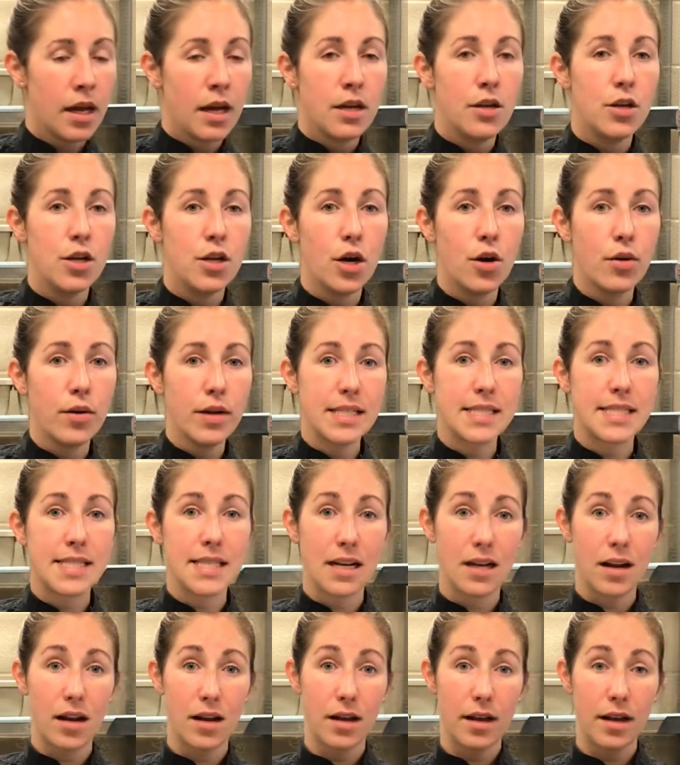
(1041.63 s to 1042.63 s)
Notice
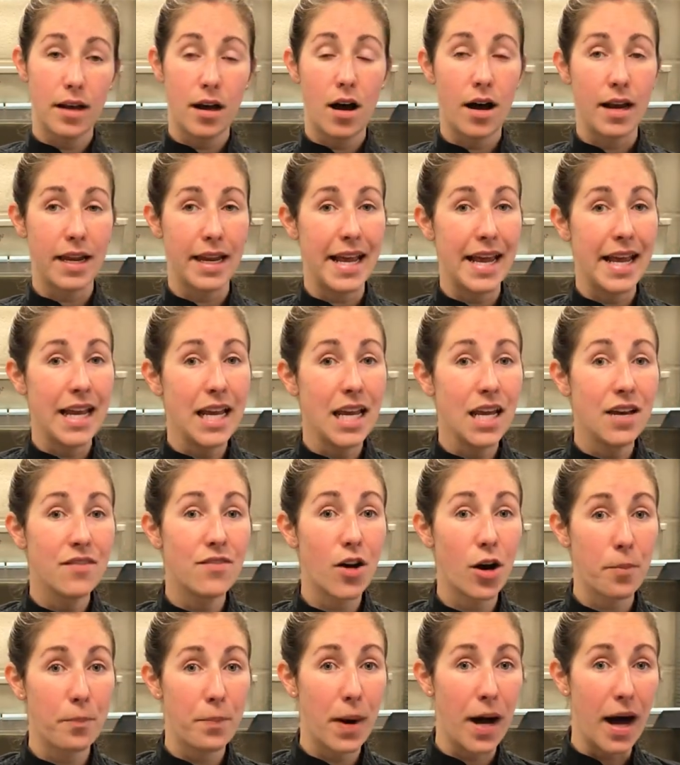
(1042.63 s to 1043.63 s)
that on any of
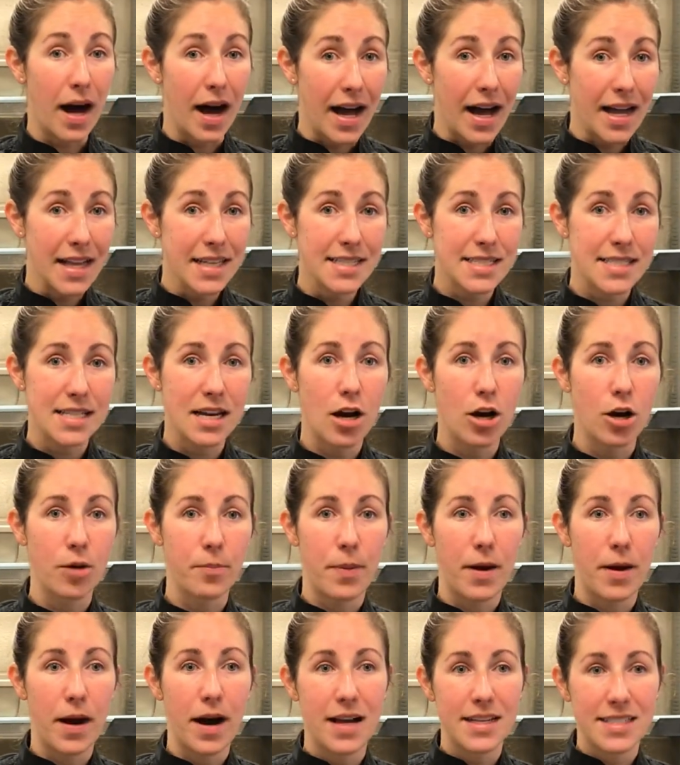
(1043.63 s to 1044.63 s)
our pots
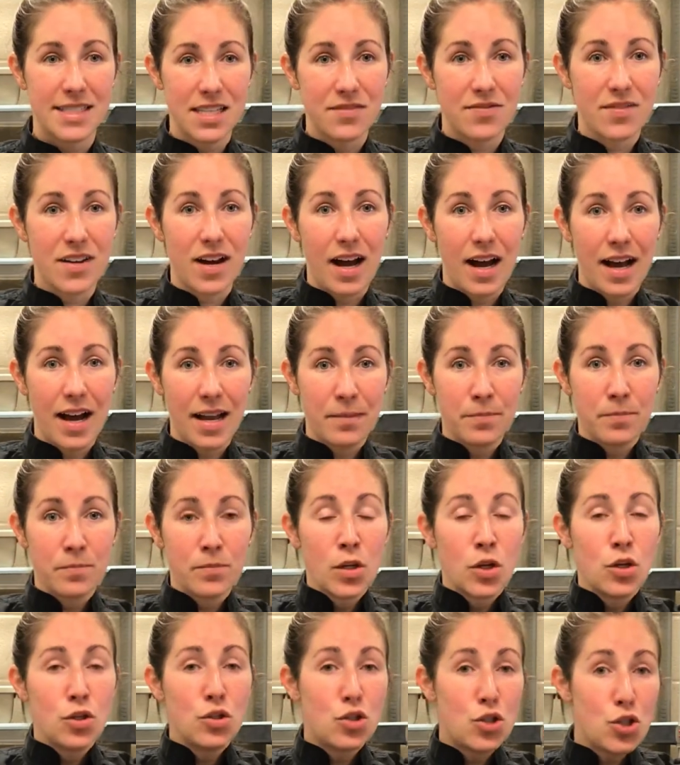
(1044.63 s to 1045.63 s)
have got
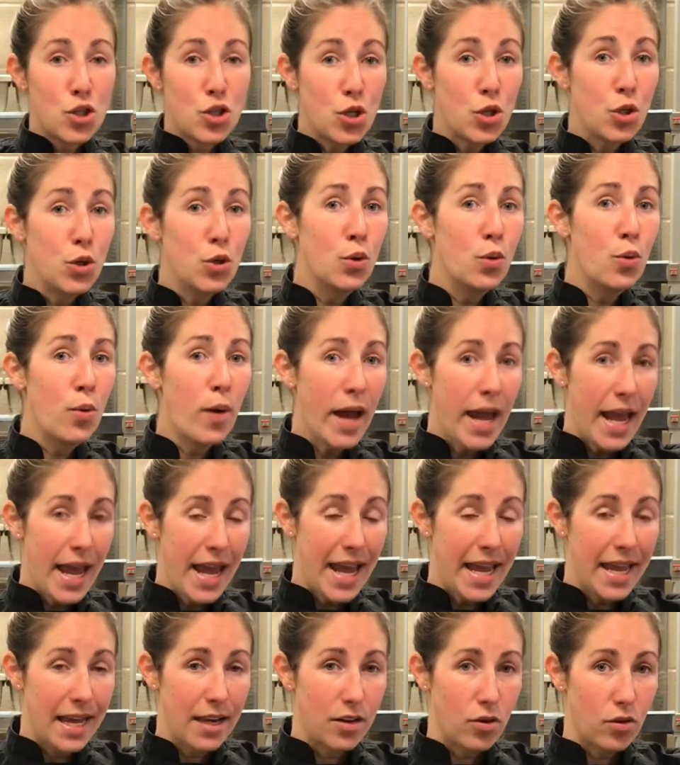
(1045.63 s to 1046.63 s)
two
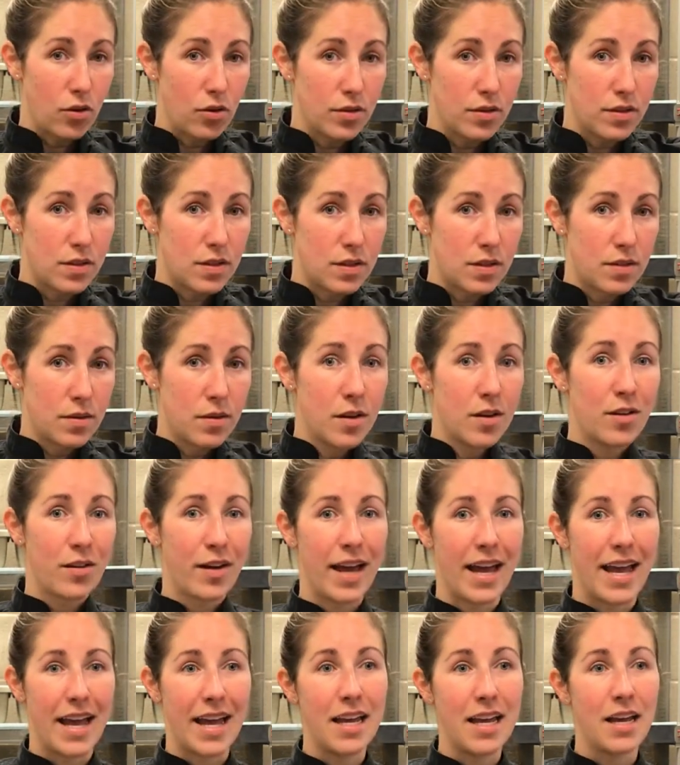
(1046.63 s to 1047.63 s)
handles.
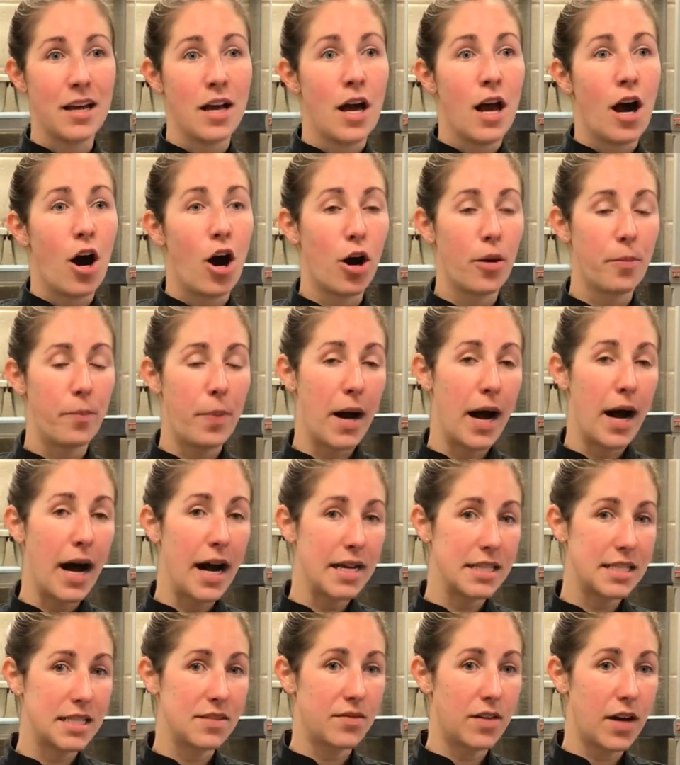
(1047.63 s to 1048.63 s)
Okay, our
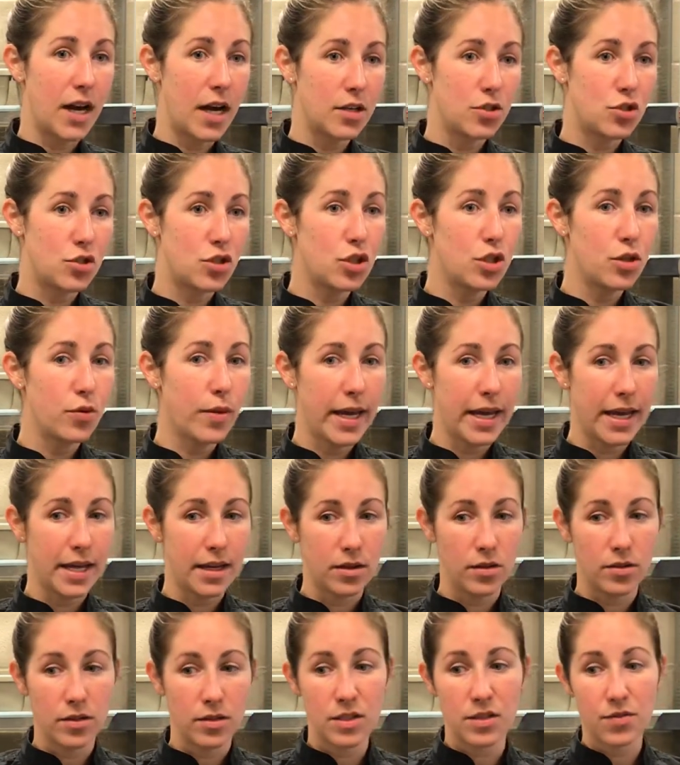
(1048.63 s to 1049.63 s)
pots have got two
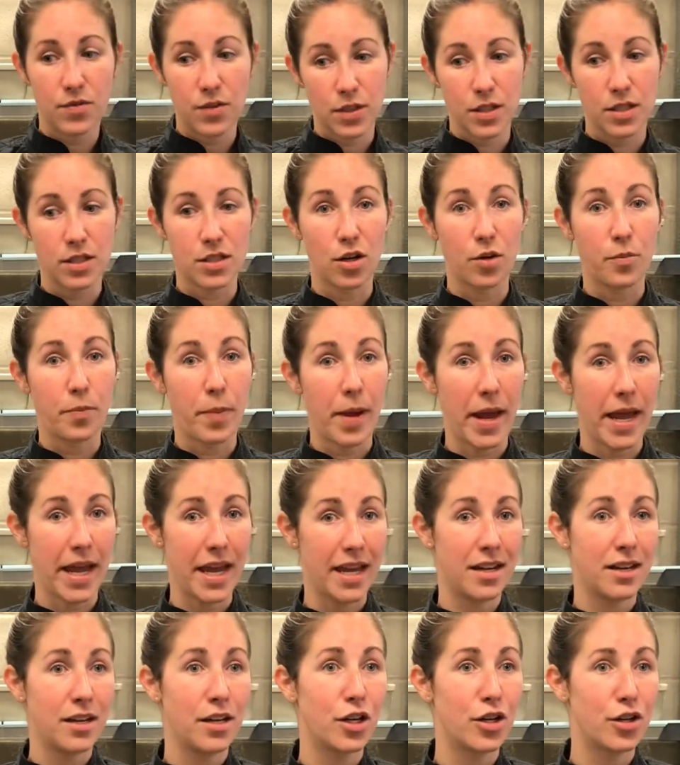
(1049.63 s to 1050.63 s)
handles versus our
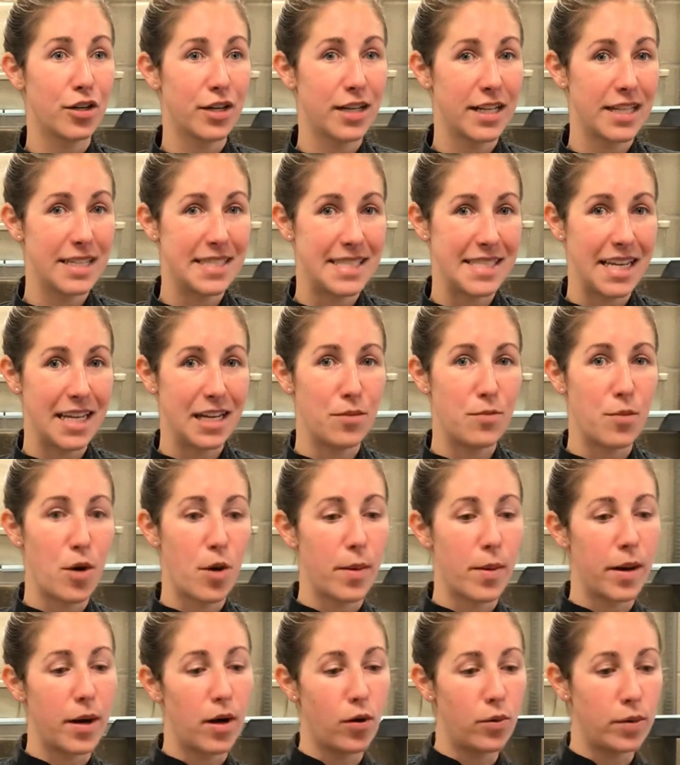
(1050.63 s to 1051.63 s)
pan that you're going to see in a
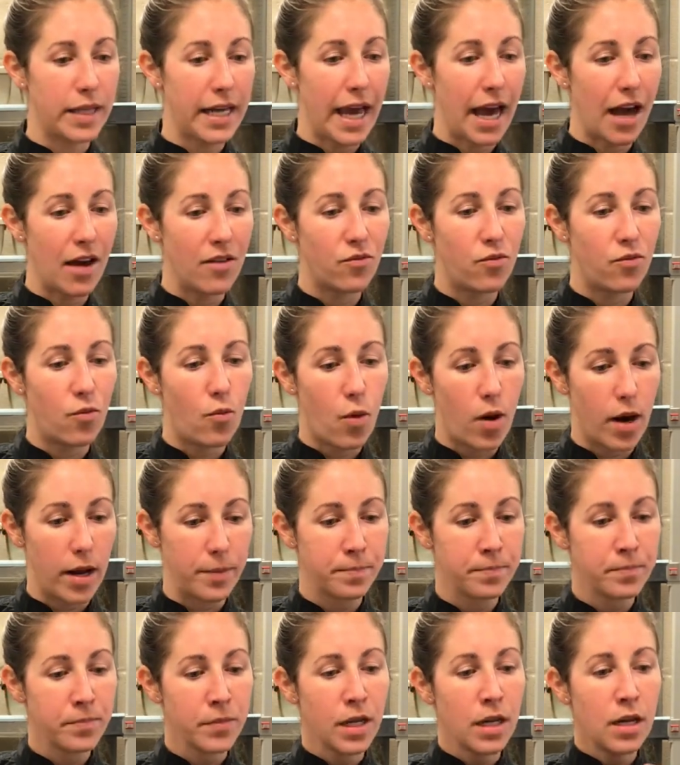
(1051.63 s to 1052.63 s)
moment only have one.
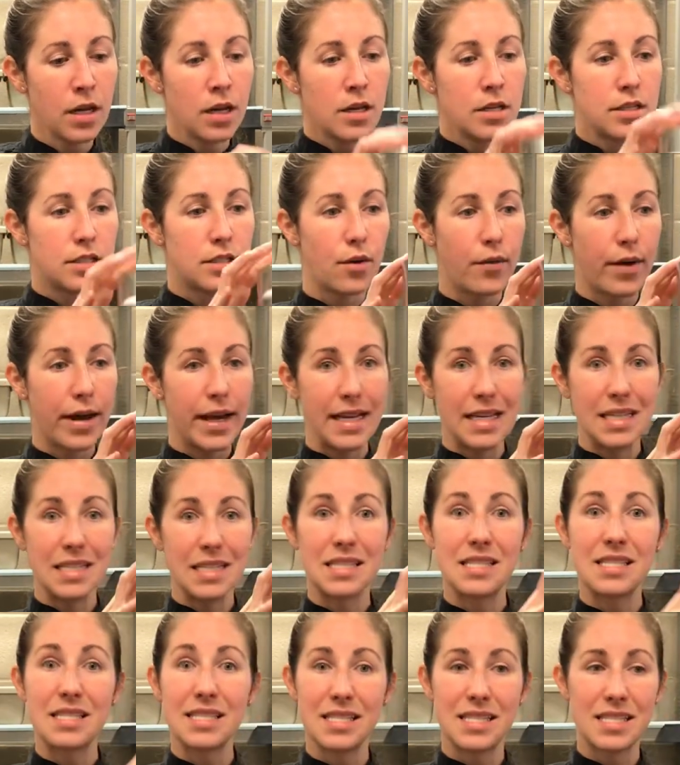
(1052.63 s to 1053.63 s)
So a
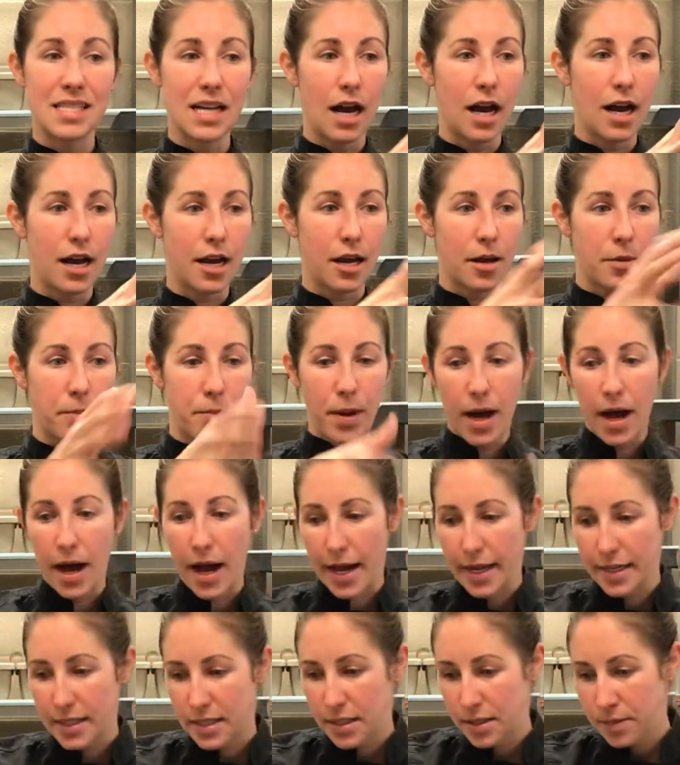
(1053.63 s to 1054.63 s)
stock
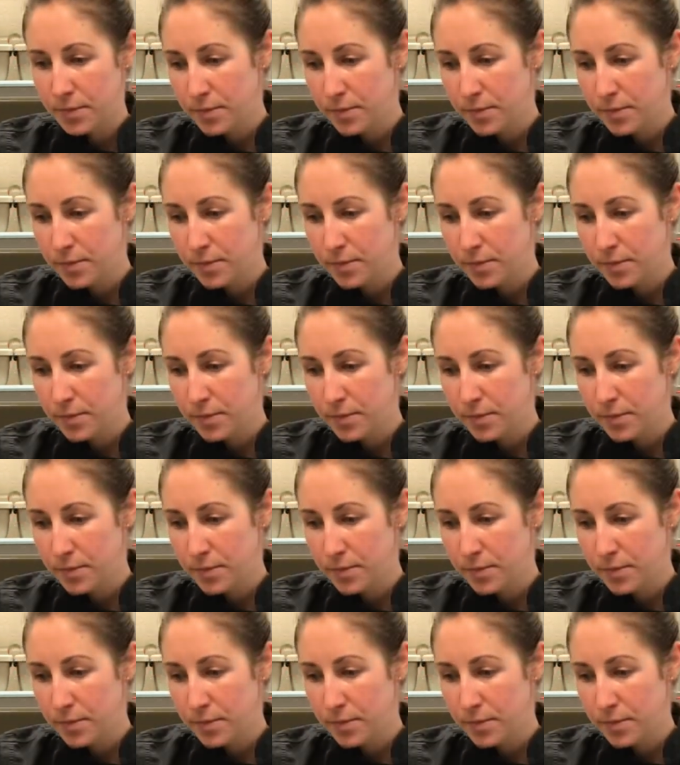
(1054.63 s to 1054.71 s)
pot.